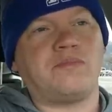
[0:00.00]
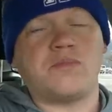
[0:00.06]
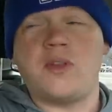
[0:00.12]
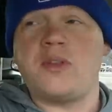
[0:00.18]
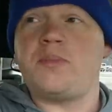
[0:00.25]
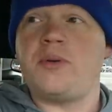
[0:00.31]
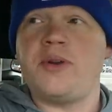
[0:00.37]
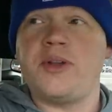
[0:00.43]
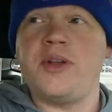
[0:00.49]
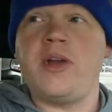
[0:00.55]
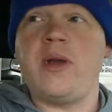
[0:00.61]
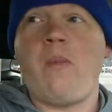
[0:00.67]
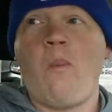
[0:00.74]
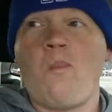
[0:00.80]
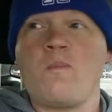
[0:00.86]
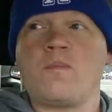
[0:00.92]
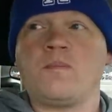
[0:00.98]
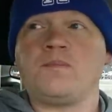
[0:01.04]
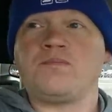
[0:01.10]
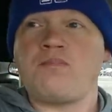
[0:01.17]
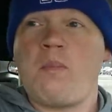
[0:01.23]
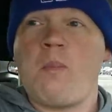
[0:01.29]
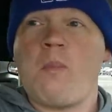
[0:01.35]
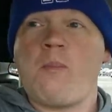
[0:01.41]
That's pretty good.
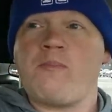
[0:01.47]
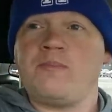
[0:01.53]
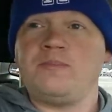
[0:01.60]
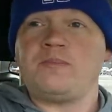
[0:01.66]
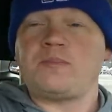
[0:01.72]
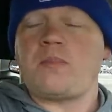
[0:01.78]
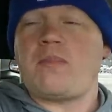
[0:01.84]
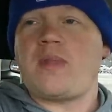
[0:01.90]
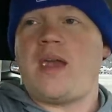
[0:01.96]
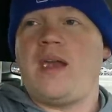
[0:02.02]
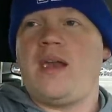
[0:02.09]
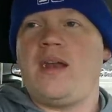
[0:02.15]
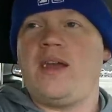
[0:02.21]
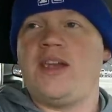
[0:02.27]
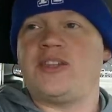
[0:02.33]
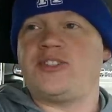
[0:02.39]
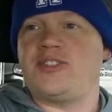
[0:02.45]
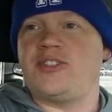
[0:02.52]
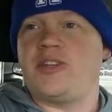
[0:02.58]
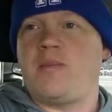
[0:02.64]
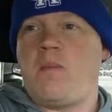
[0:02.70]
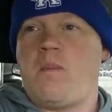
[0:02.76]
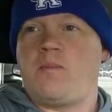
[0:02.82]
Alexi.